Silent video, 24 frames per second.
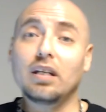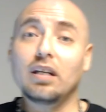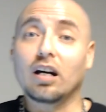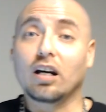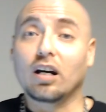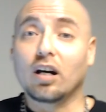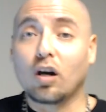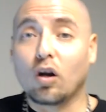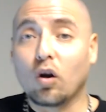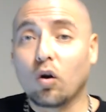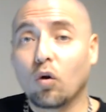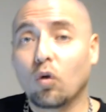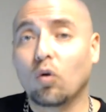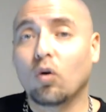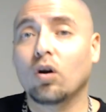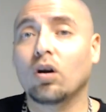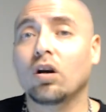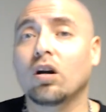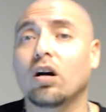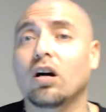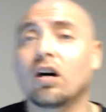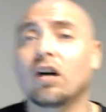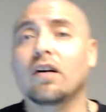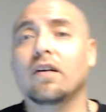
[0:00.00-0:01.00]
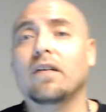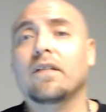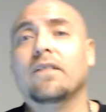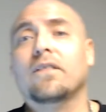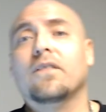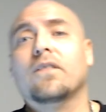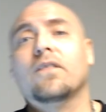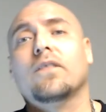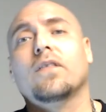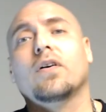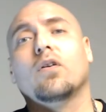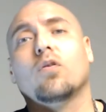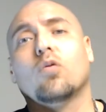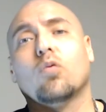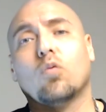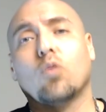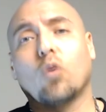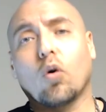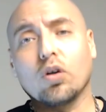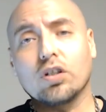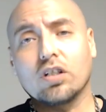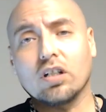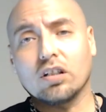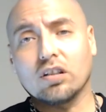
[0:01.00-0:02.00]
clone of
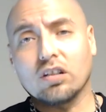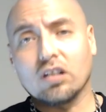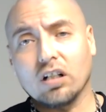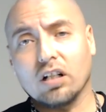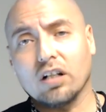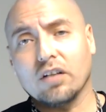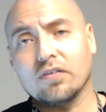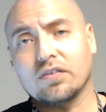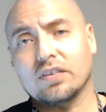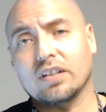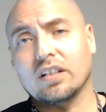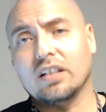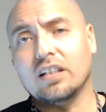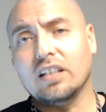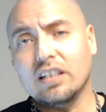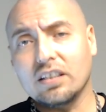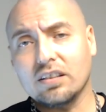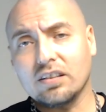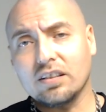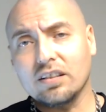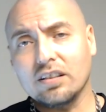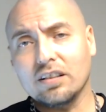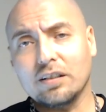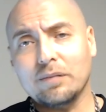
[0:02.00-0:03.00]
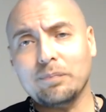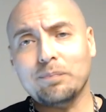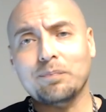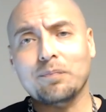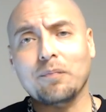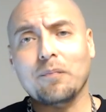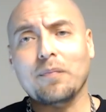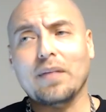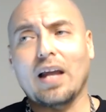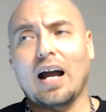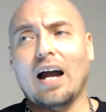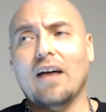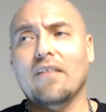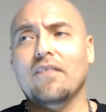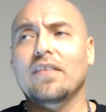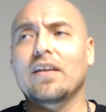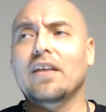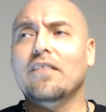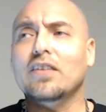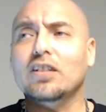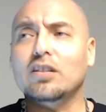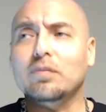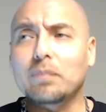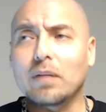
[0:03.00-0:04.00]
Roja Dove's Elysium. I've
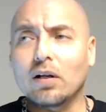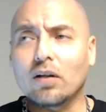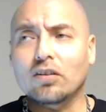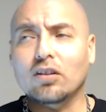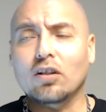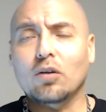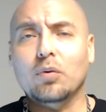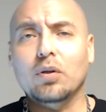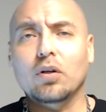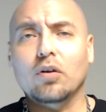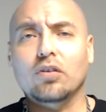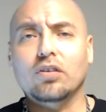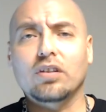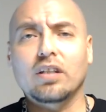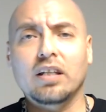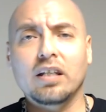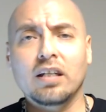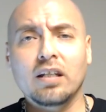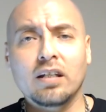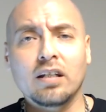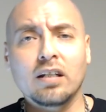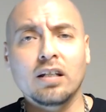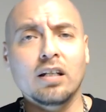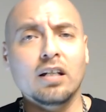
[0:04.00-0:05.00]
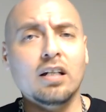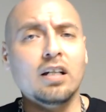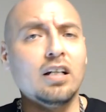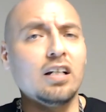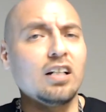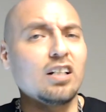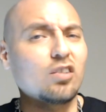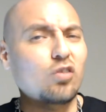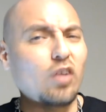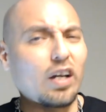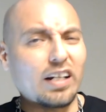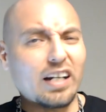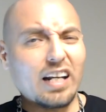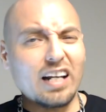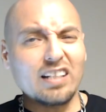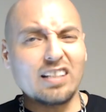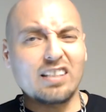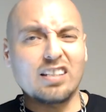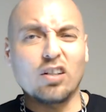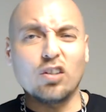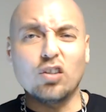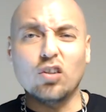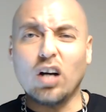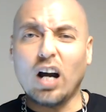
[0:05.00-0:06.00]
never smelled the real thing, so I can't
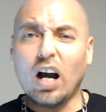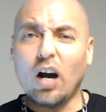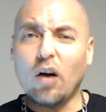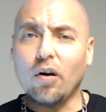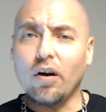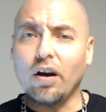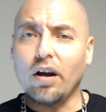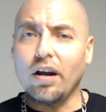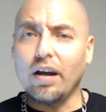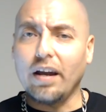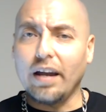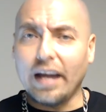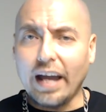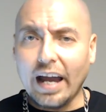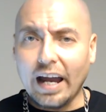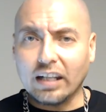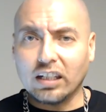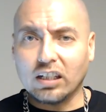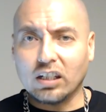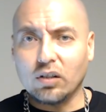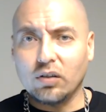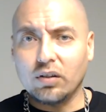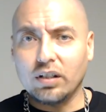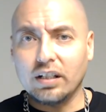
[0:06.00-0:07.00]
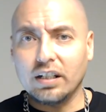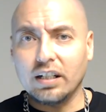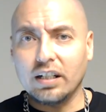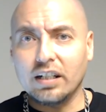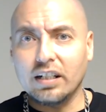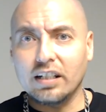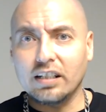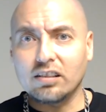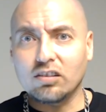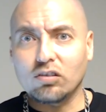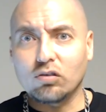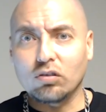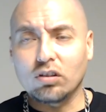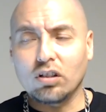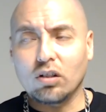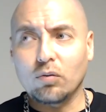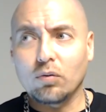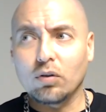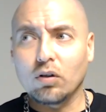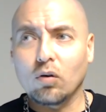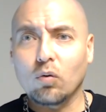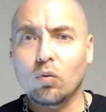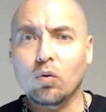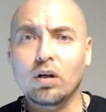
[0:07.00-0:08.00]
tell you how accurate it is to the
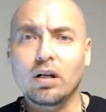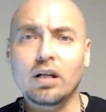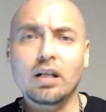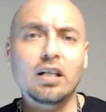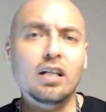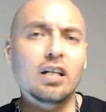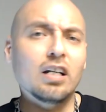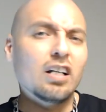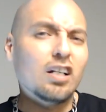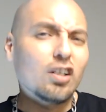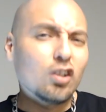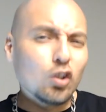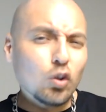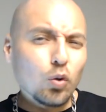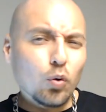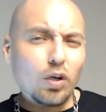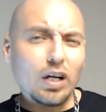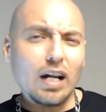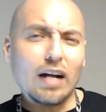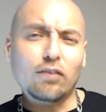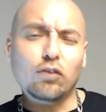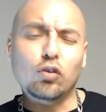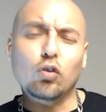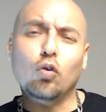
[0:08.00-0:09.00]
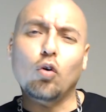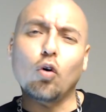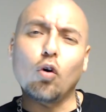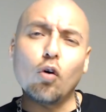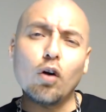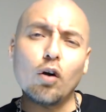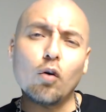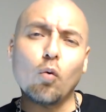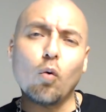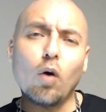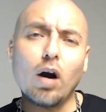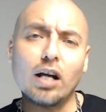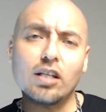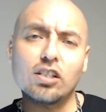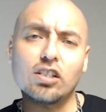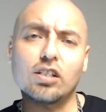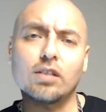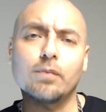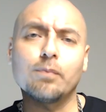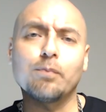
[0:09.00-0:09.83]
real one. You would have to go and watch